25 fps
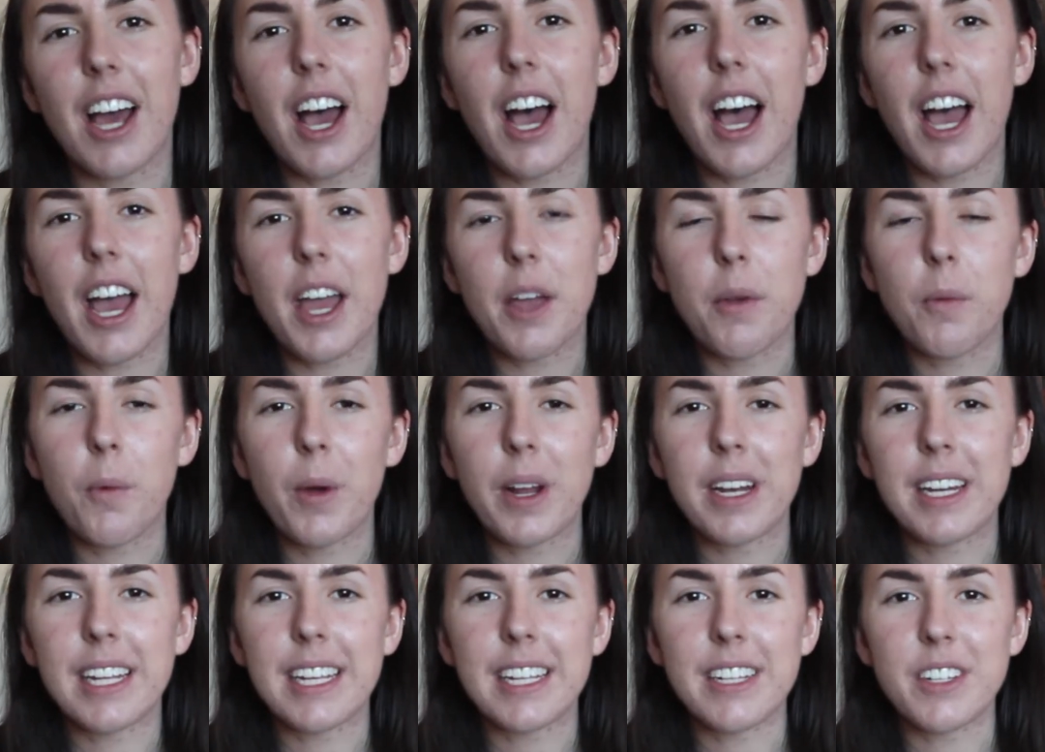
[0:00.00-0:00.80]
I
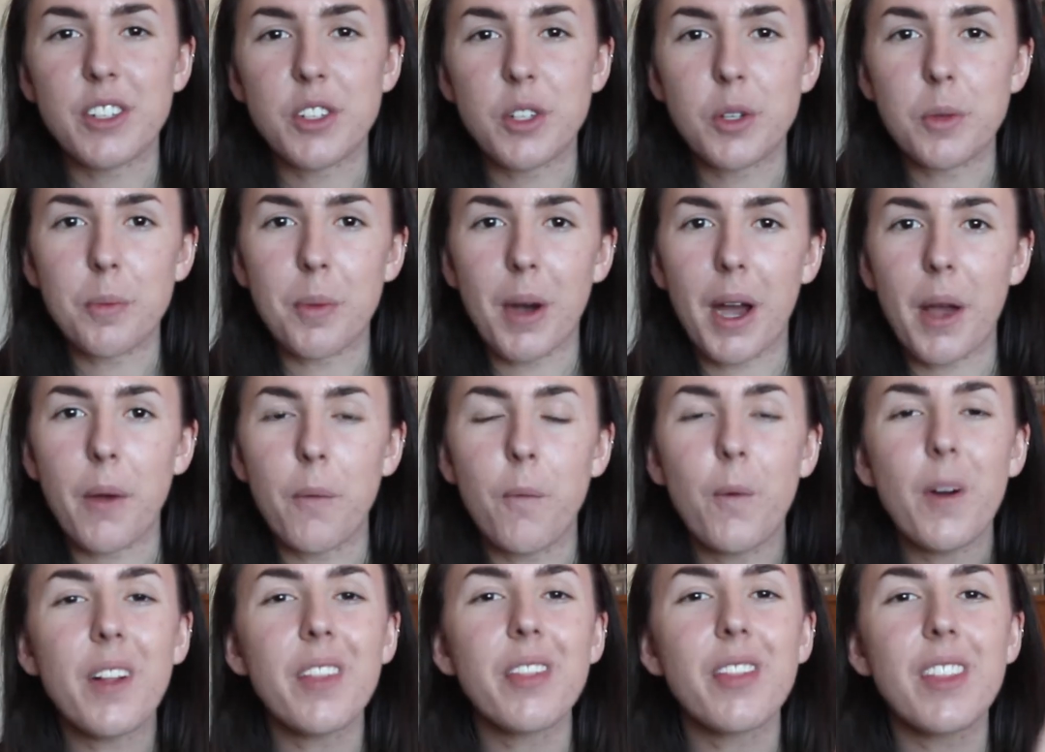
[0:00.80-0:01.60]
went in to buy
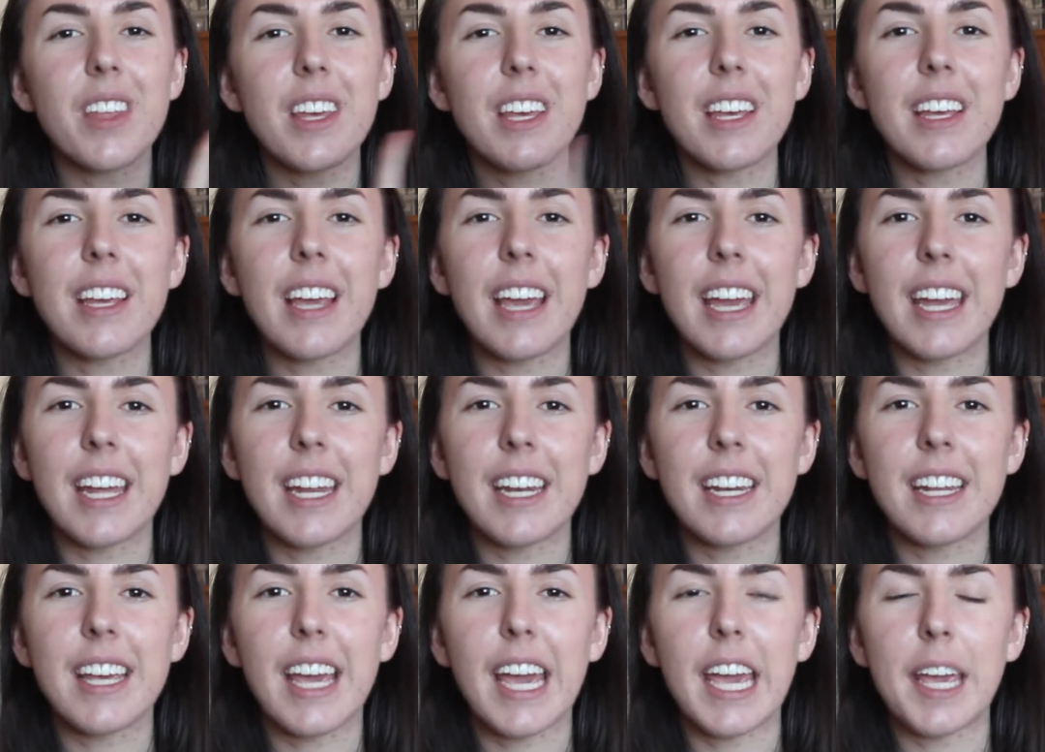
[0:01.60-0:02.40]
one thing
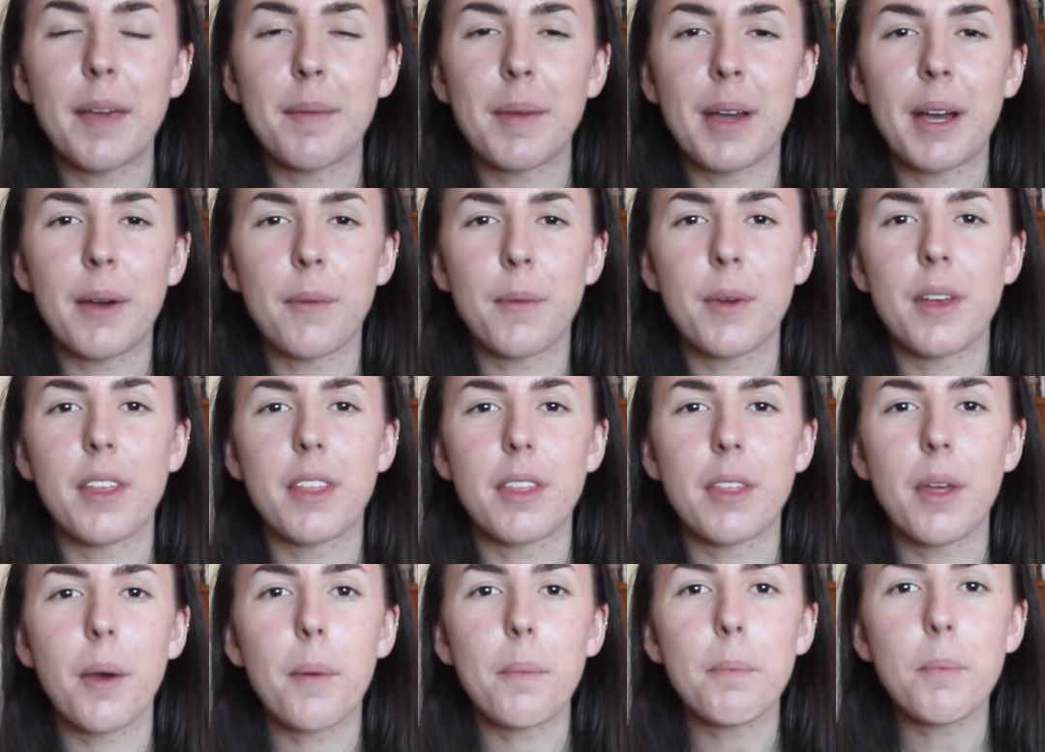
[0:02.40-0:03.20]
and came out
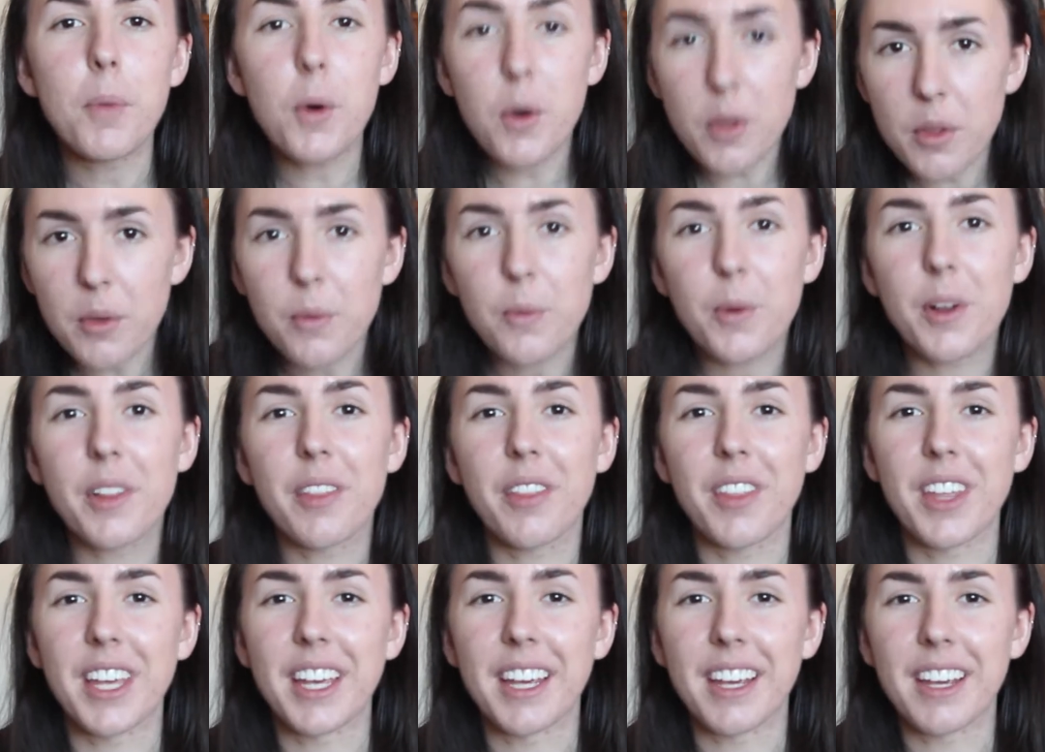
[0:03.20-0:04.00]
with more than one
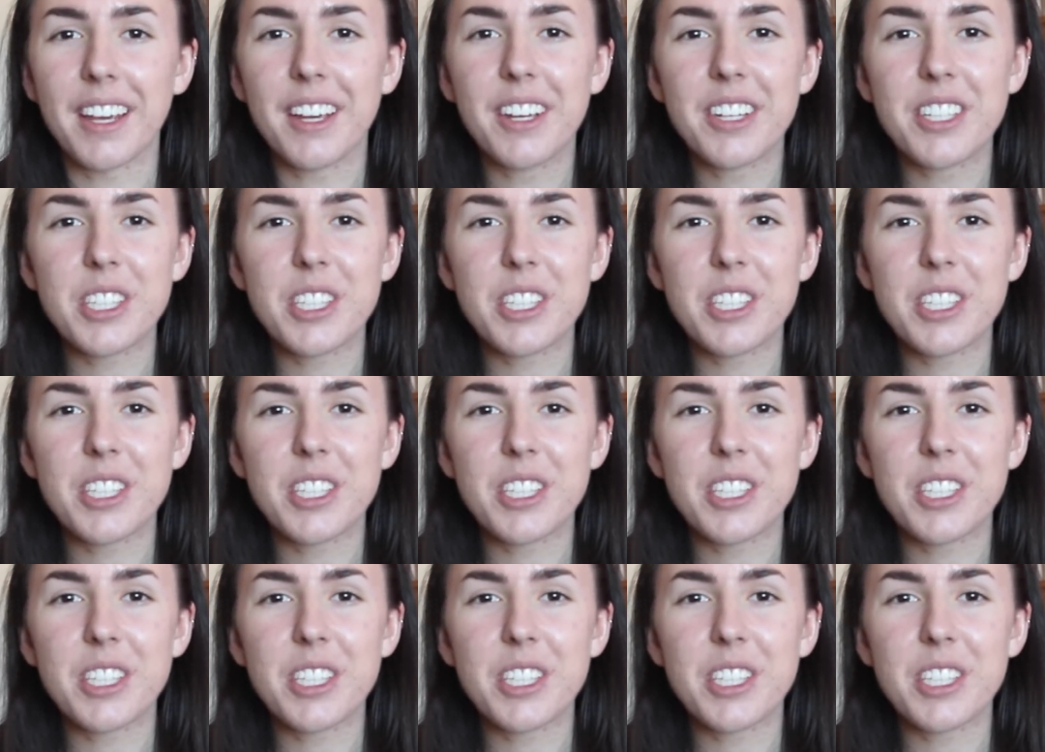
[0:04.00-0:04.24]
thing.